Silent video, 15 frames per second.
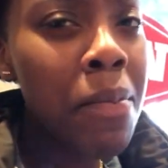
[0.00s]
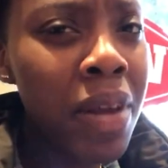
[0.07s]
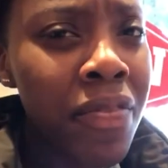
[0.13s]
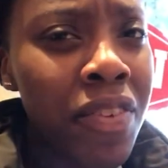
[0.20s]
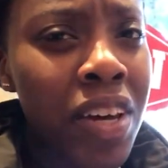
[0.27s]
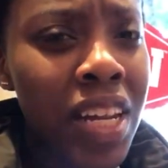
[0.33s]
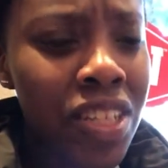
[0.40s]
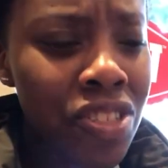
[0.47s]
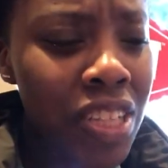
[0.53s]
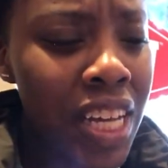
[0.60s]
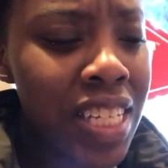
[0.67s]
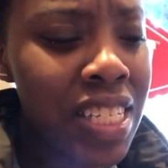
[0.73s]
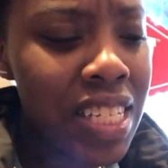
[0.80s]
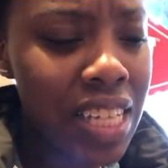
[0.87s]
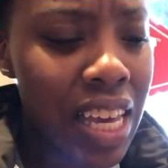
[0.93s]
But if you get a
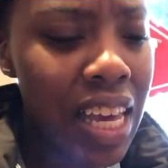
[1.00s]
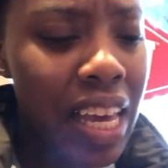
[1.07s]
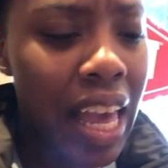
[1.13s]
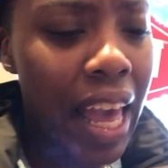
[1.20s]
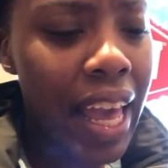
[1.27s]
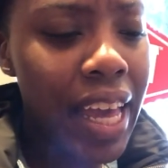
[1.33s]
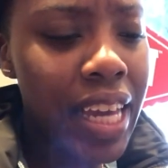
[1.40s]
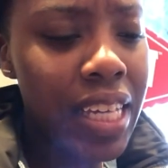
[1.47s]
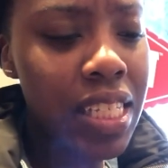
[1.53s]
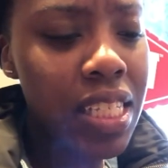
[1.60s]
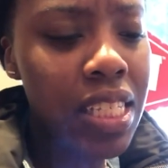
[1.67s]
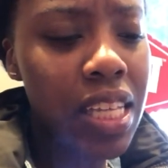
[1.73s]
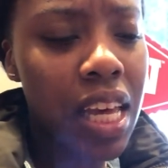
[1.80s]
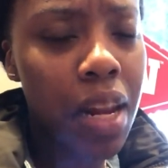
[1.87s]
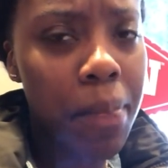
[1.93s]
chance to get
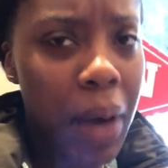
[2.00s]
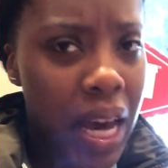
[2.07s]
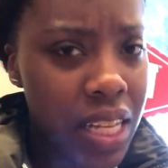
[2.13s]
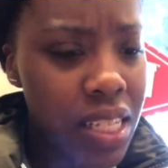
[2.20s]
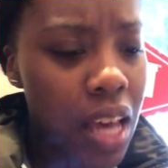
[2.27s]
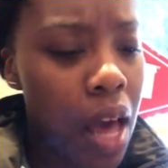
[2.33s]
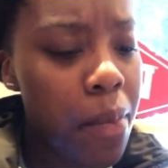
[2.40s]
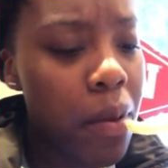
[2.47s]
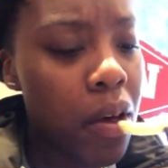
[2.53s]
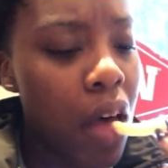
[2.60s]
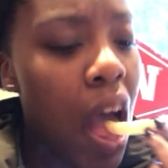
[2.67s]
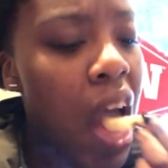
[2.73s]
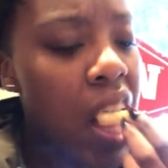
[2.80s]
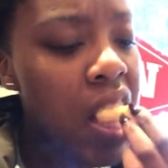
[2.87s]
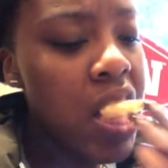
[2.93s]
Cane's, get a box combo,
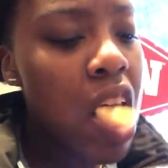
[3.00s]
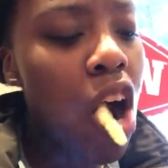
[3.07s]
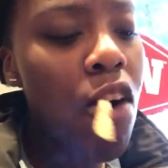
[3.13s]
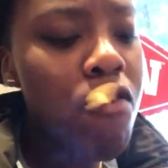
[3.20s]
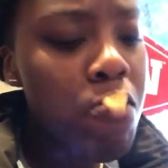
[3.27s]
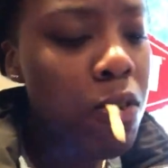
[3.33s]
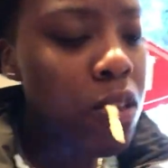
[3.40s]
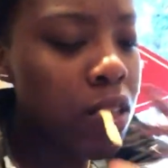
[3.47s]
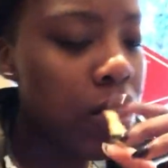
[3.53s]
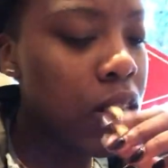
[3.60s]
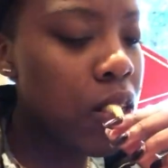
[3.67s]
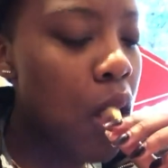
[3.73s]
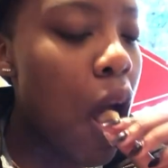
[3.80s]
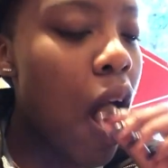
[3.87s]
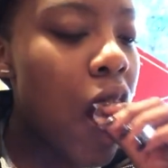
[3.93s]

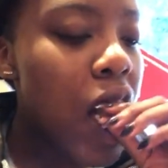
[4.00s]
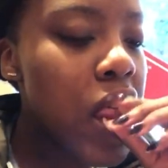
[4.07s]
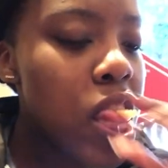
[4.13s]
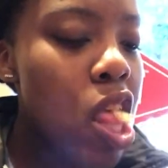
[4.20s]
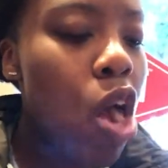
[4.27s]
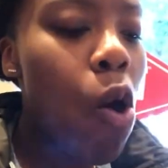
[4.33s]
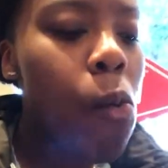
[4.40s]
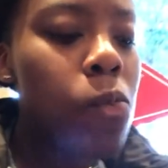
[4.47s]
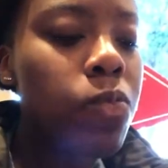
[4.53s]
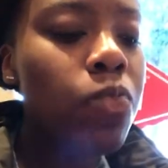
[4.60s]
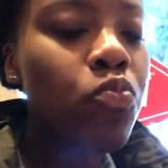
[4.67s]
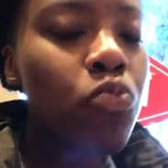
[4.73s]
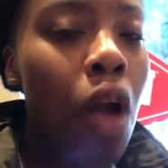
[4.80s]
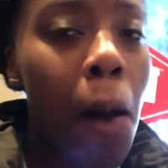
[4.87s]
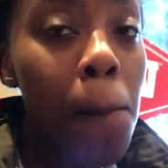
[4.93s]

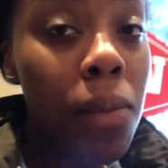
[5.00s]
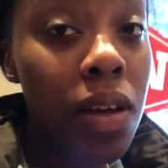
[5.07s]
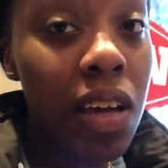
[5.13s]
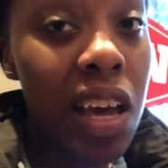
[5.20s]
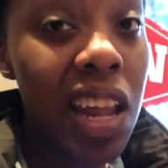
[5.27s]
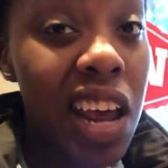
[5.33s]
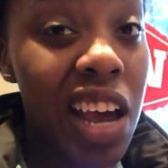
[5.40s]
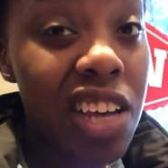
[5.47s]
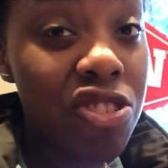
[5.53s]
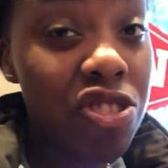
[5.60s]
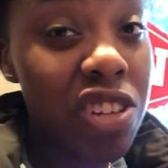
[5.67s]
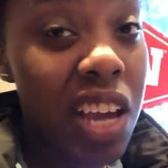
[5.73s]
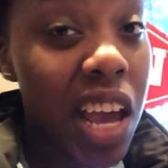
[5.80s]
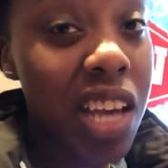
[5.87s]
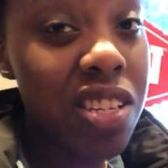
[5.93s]
ooh, get an
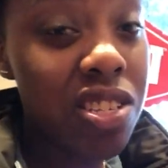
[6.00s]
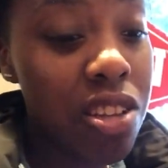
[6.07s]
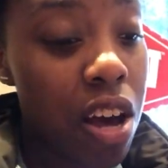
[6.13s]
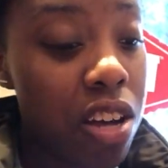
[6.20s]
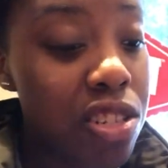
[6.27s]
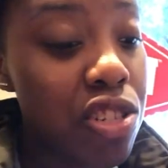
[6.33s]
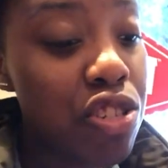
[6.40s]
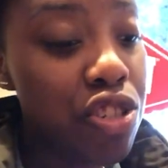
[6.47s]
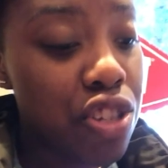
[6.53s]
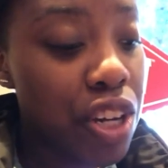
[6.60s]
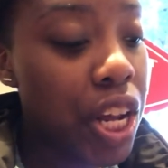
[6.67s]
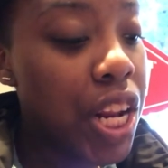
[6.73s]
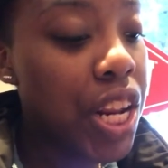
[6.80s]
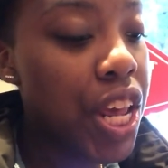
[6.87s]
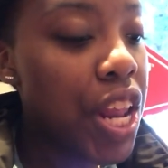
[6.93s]
extra cane sauce.
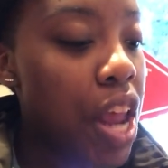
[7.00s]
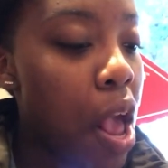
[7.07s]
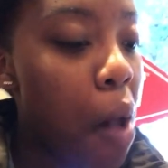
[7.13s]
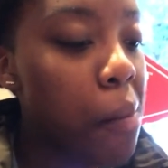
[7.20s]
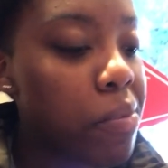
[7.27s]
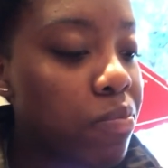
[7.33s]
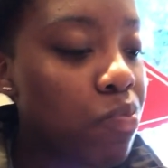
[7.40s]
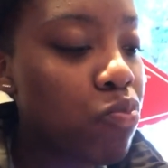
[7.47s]
You're gonna need it.